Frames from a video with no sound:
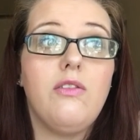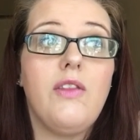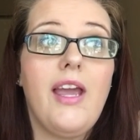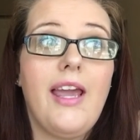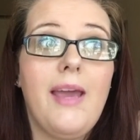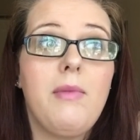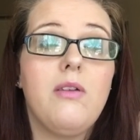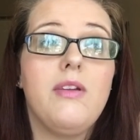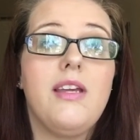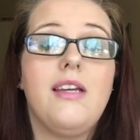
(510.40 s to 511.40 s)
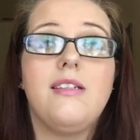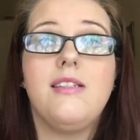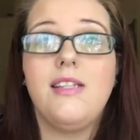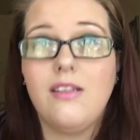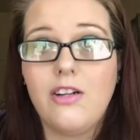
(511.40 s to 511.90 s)
they came out with a
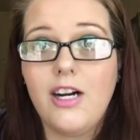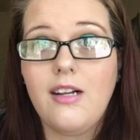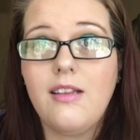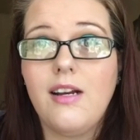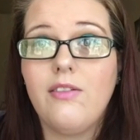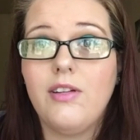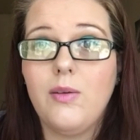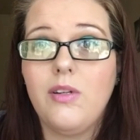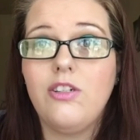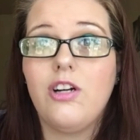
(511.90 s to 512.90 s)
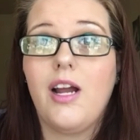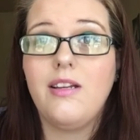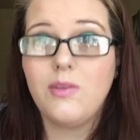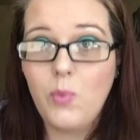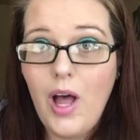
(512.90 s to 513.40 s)
concealer that I really want to try
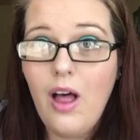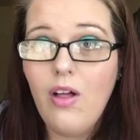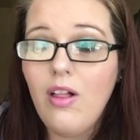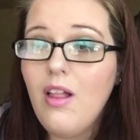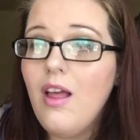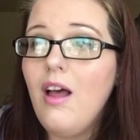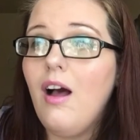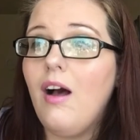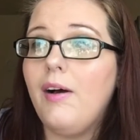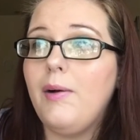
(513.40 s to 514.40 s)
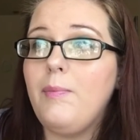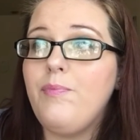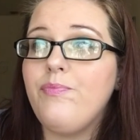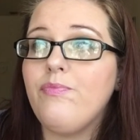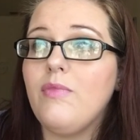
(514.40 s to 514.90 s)
as well.
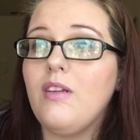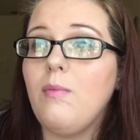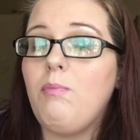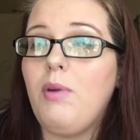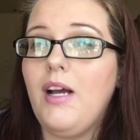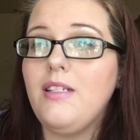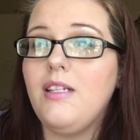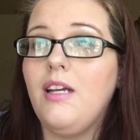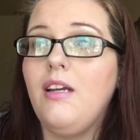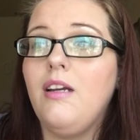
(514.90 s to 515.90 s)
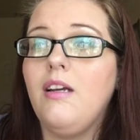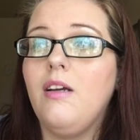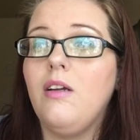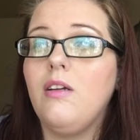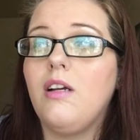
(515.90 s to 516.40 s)
Um, but
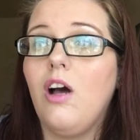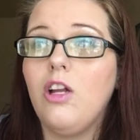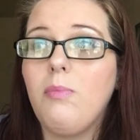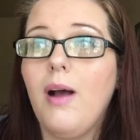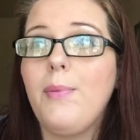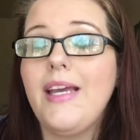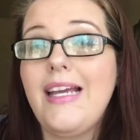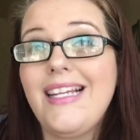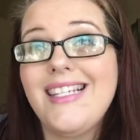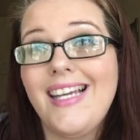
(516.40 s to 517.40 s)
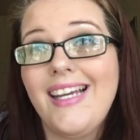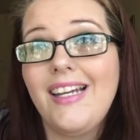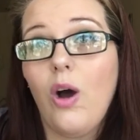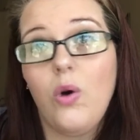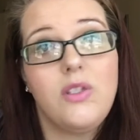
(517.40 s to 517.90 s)
ColourPop is
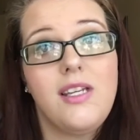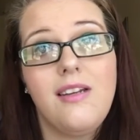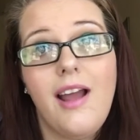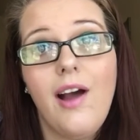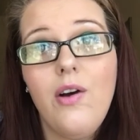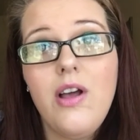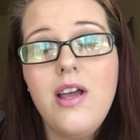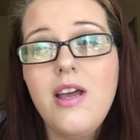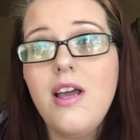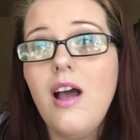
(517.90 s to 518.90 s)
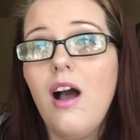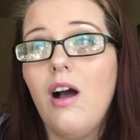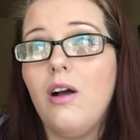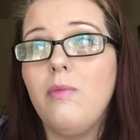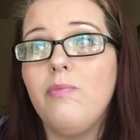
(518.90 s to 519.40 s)
in Ulta now.
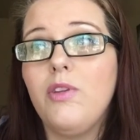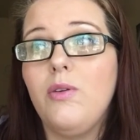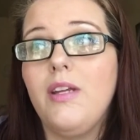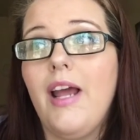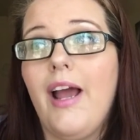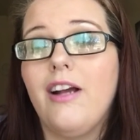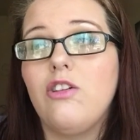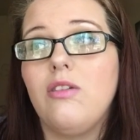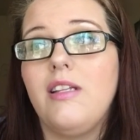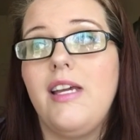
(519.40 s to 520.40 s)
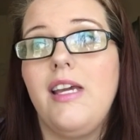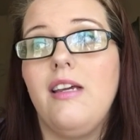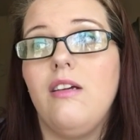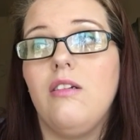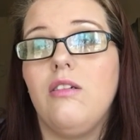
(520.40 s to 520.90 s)
Um, you can
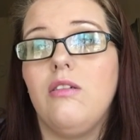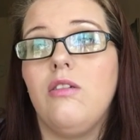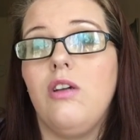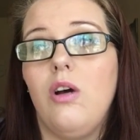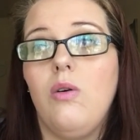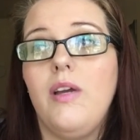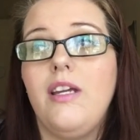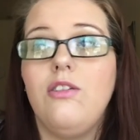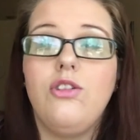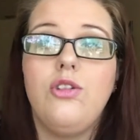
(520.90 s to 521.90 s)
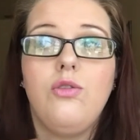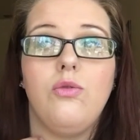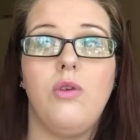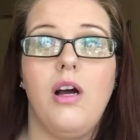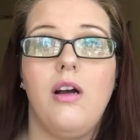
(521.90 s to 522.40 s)
actually go
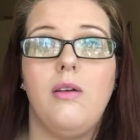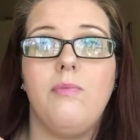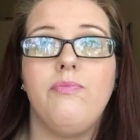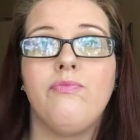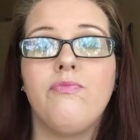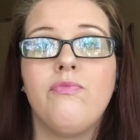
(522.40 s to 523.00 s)
into um,